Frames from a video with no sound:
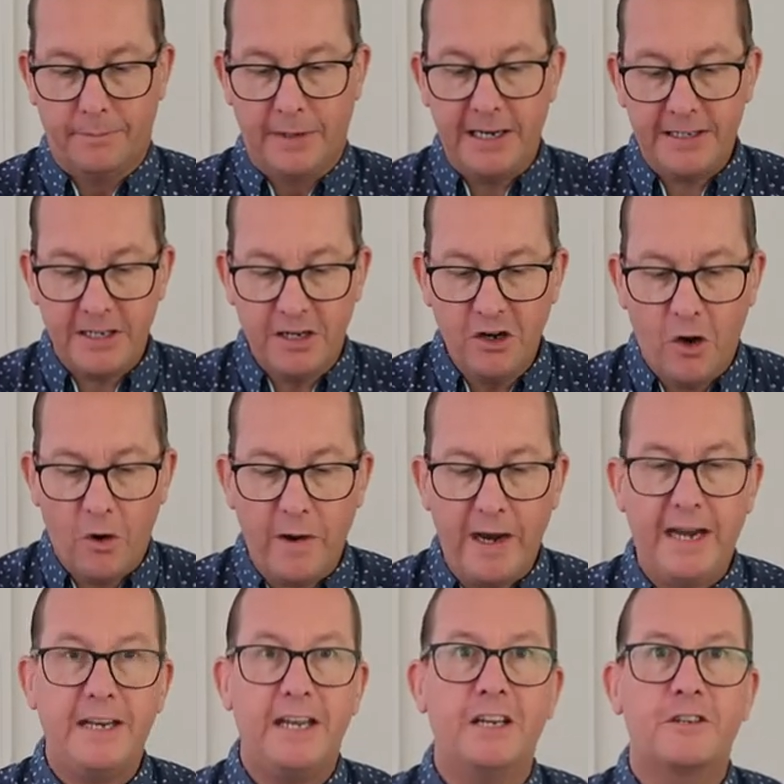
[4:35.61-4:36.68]
He's
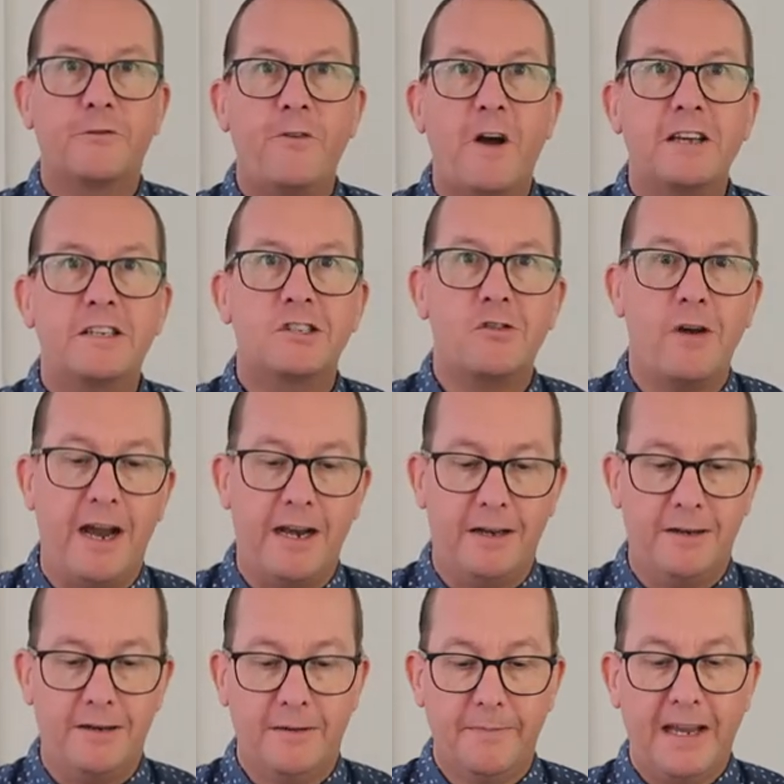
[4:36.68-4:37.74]
annoyed, he's
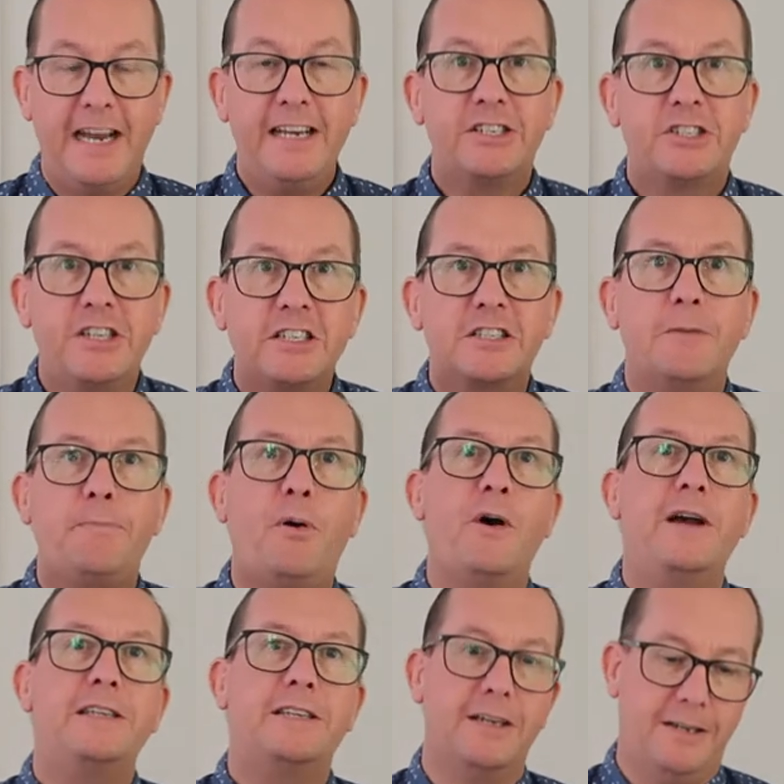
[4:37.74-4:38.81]
frustrated, he's
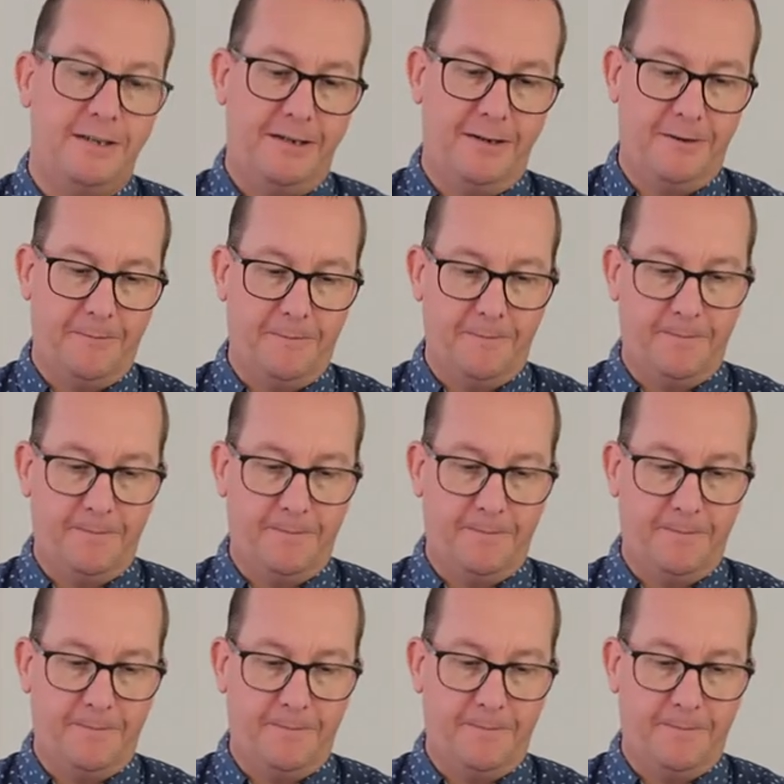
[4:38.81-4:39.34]
disappointed.